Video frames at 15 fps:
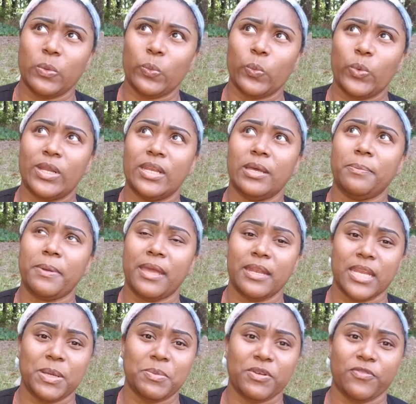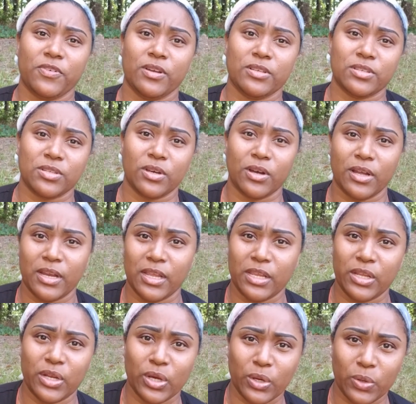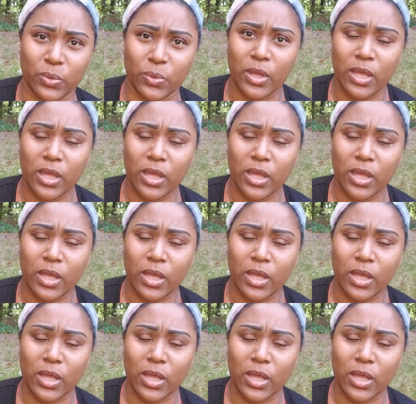when the pandemic first started, you know,